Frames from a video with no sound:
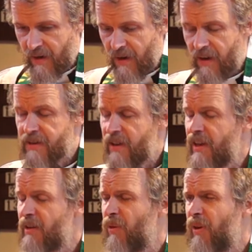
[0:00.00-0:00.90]
I was
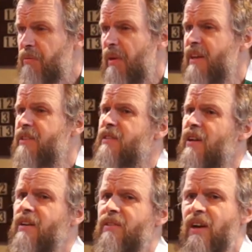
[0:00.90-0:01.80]
thinking, what makes
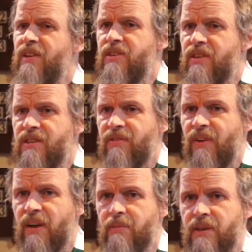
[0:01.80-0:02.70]
kind of countries
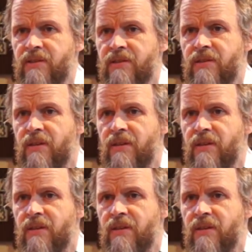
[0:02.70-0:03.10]
famous?